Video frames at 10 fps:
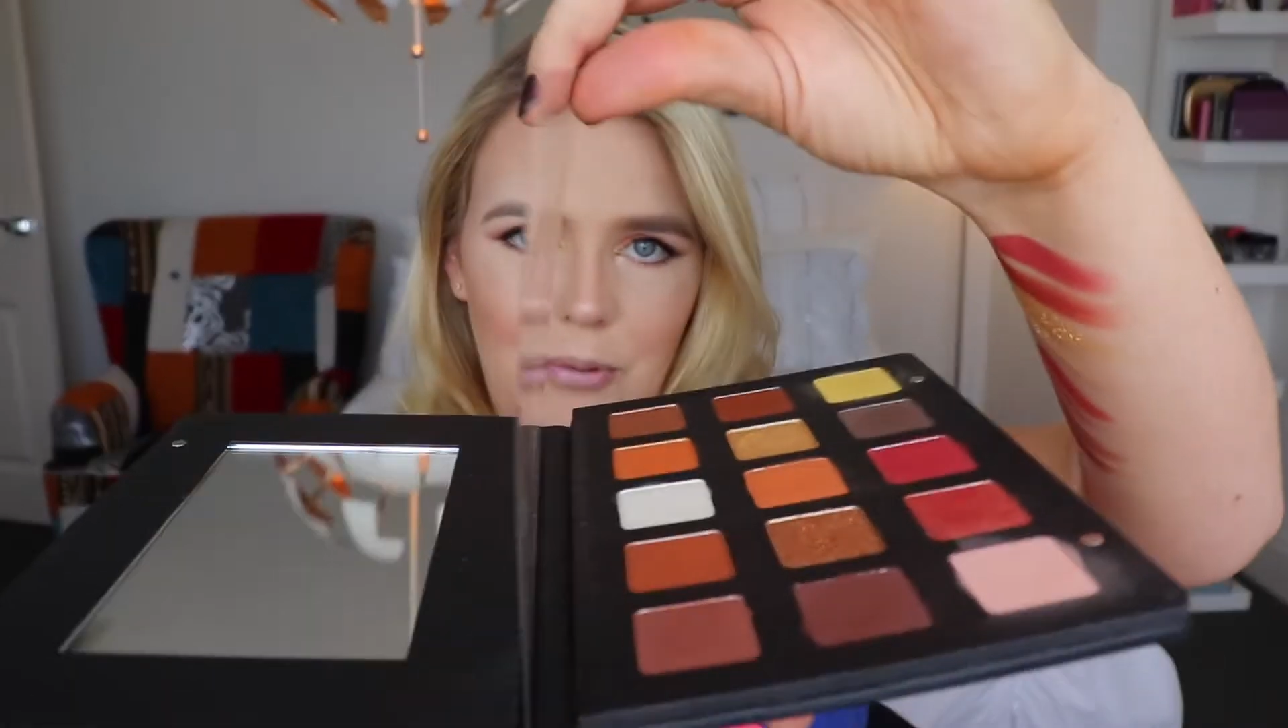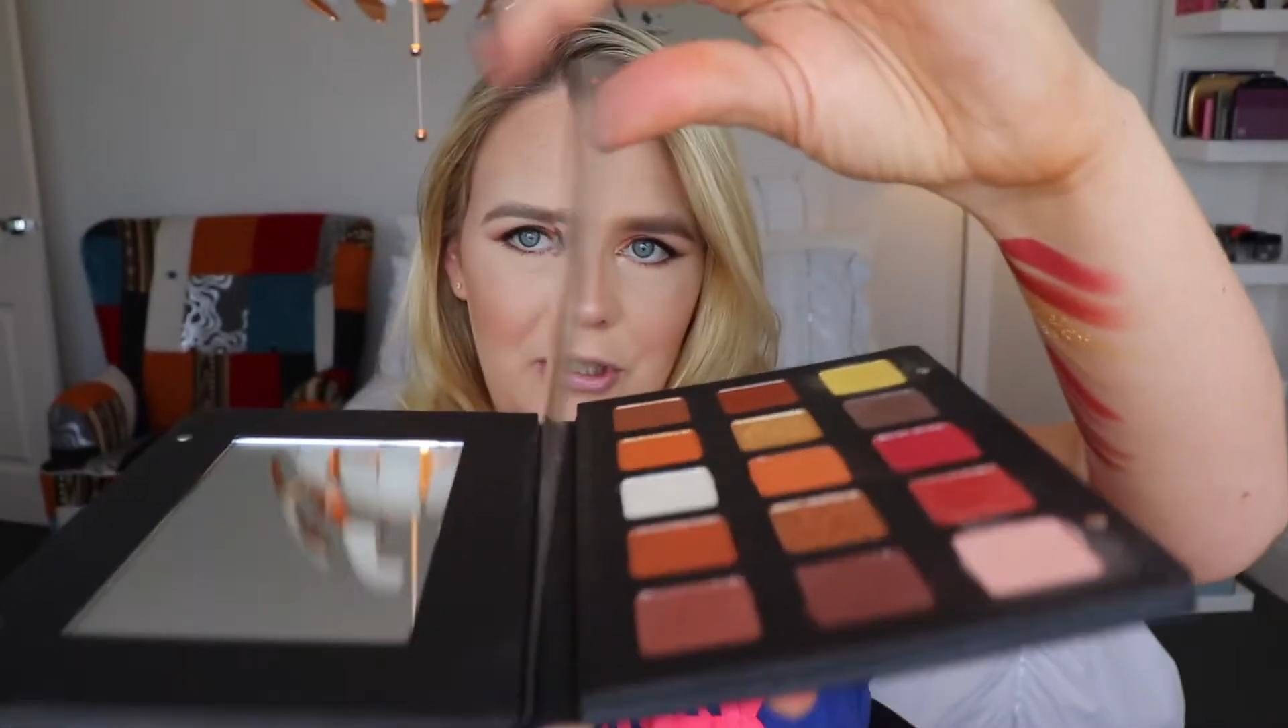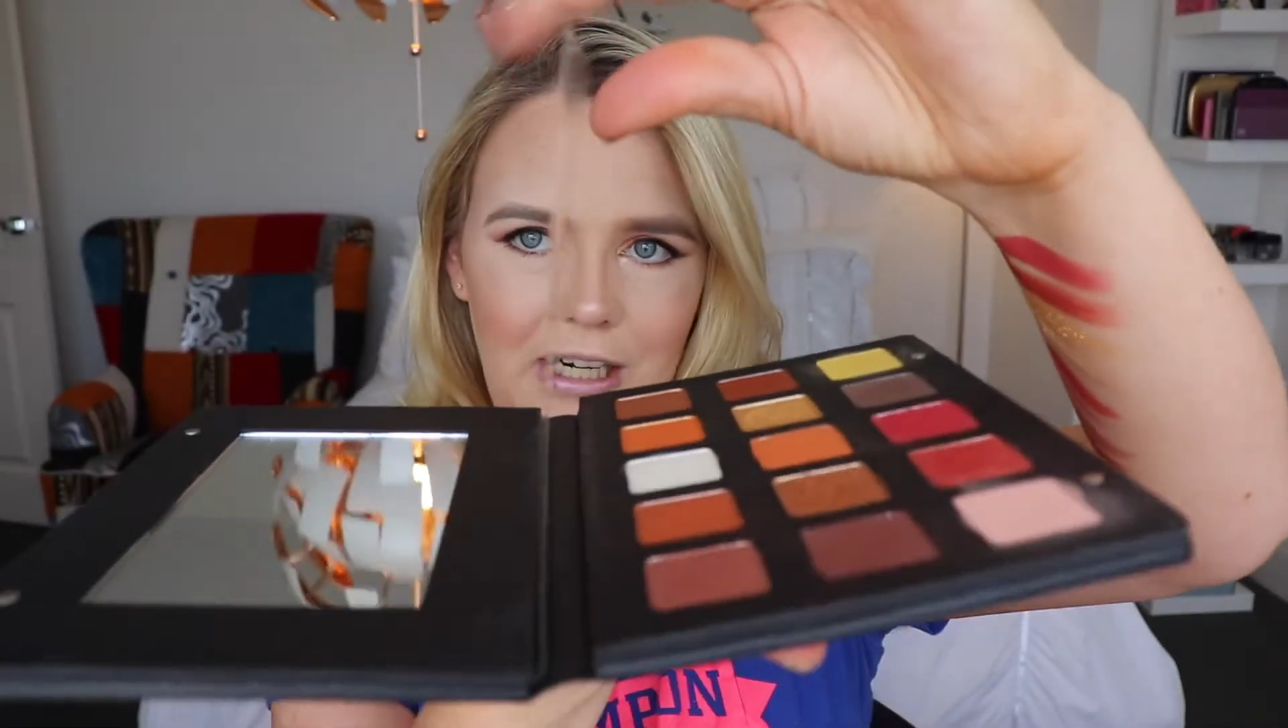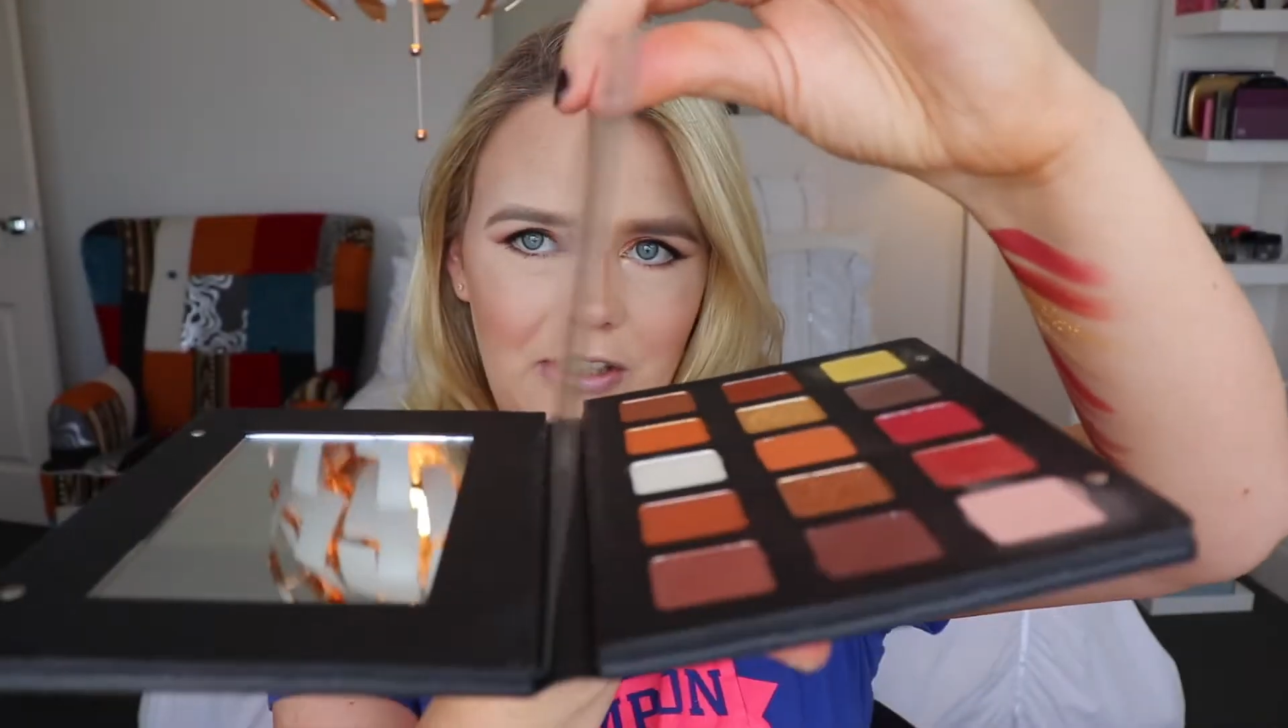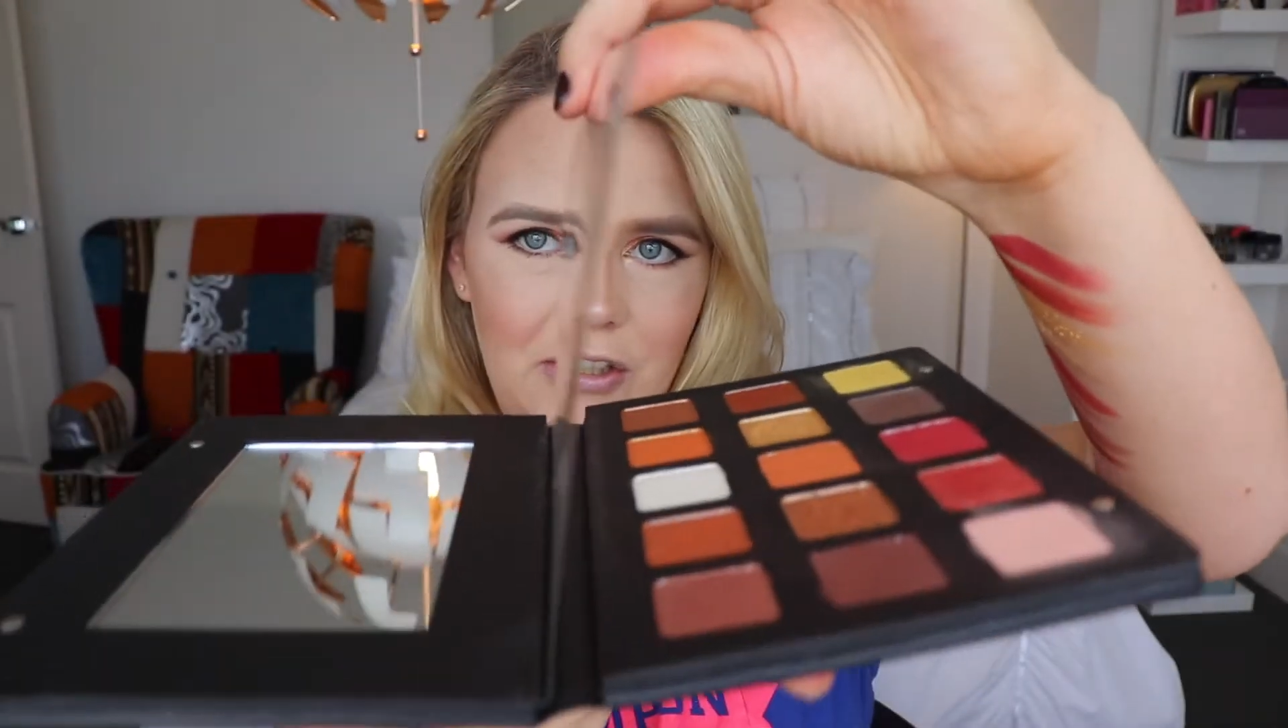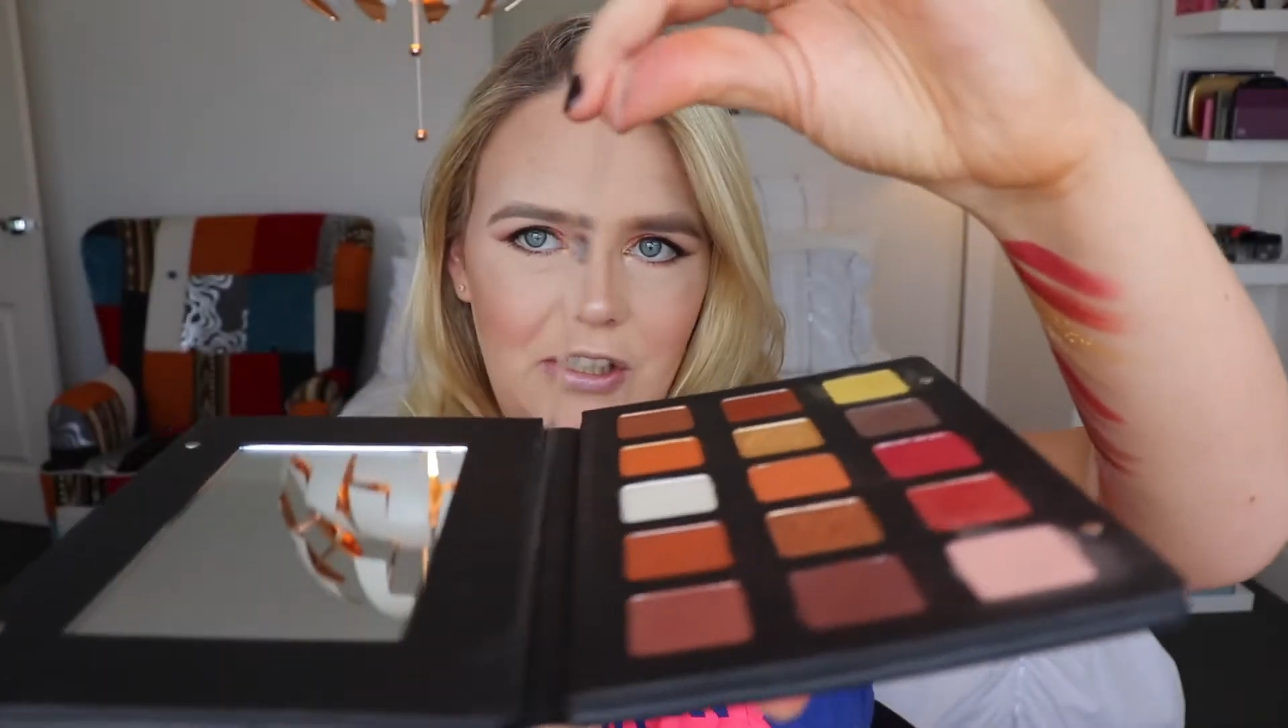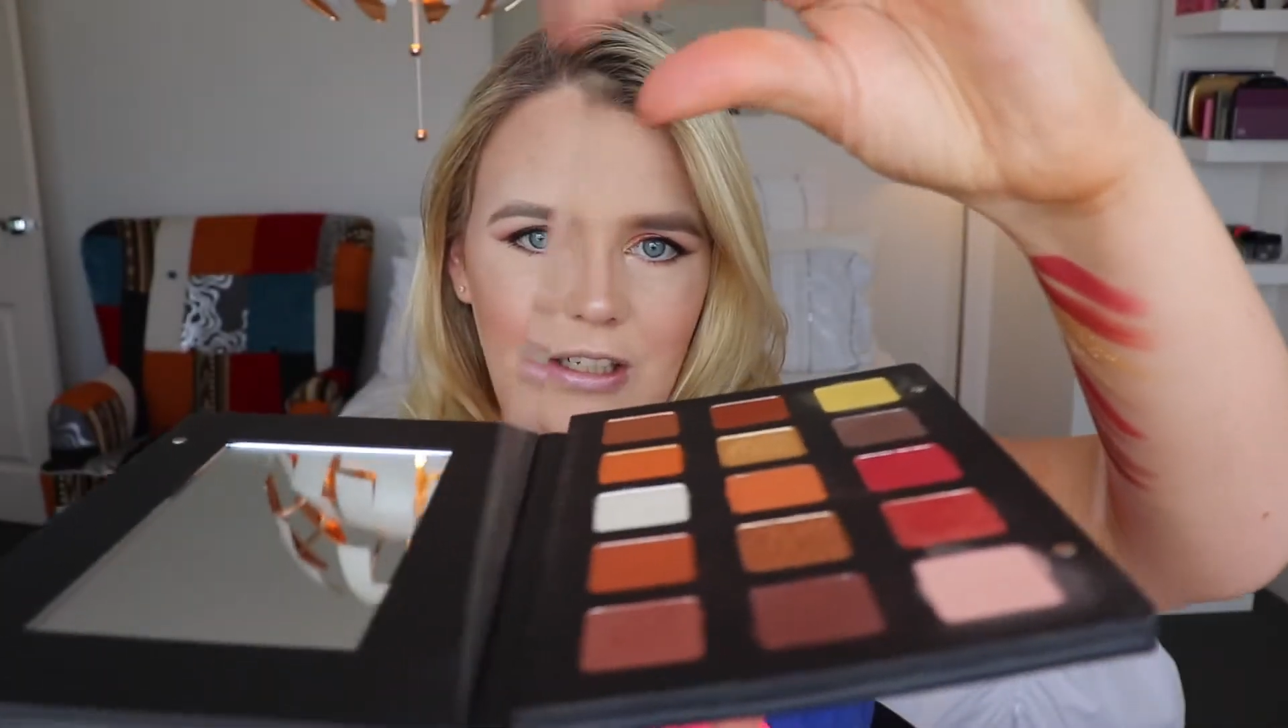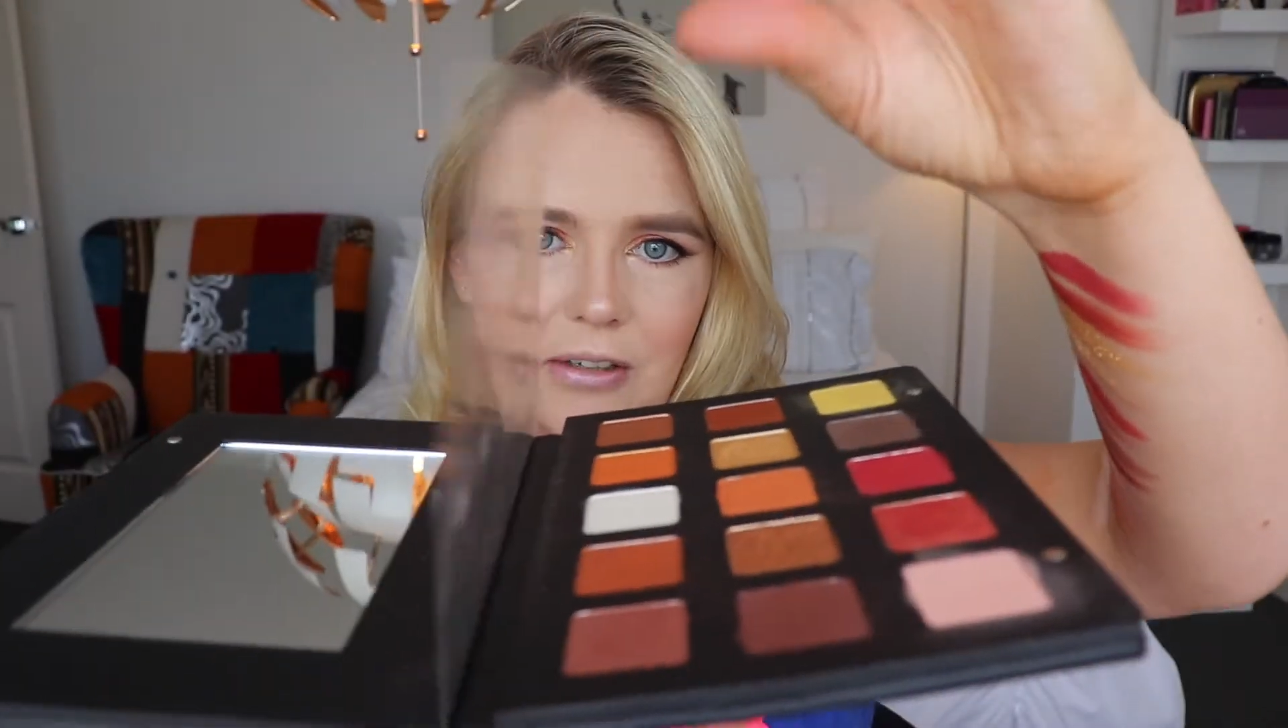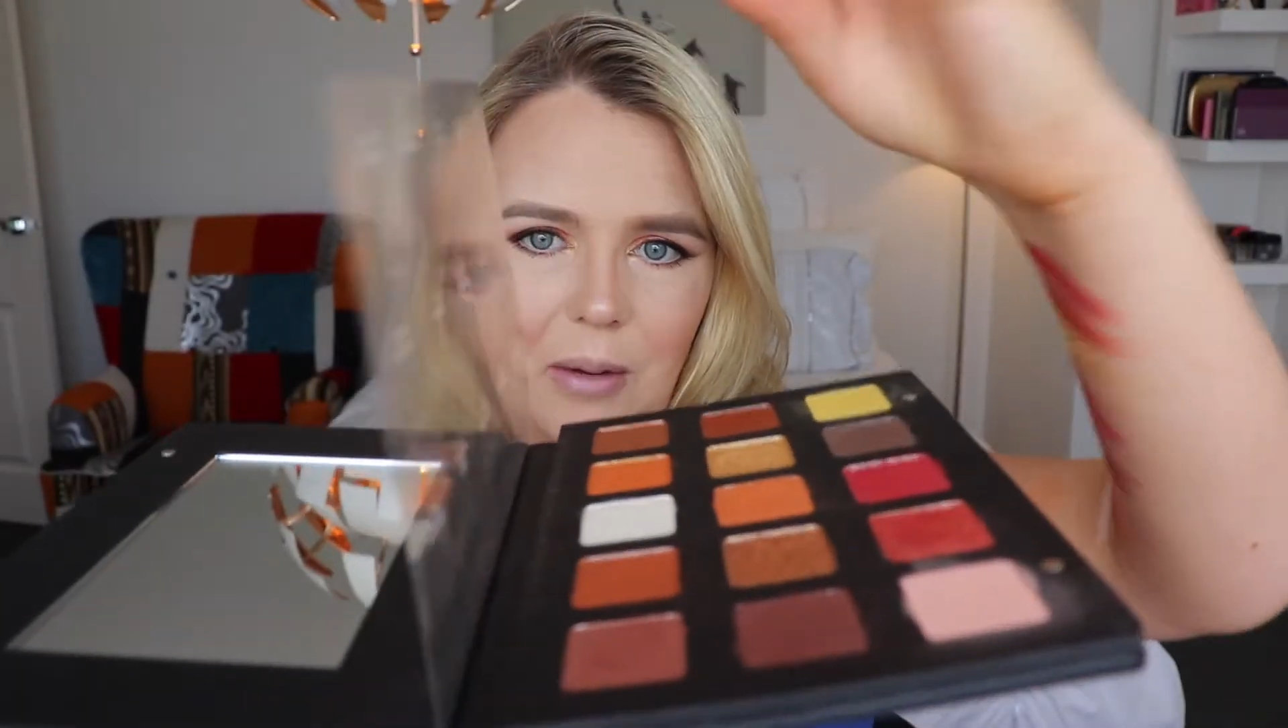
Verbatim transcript: protector shield.